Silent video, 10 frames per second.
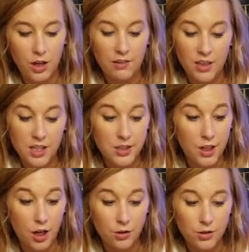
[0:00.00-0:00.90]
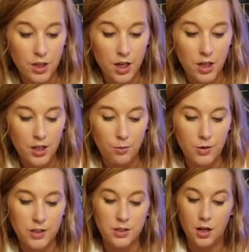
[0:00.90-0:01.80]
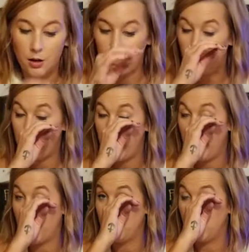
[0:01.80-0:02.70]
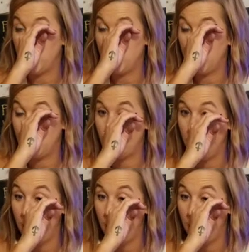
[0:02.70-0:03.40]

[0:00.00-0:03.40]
if this goes good and we start being able to do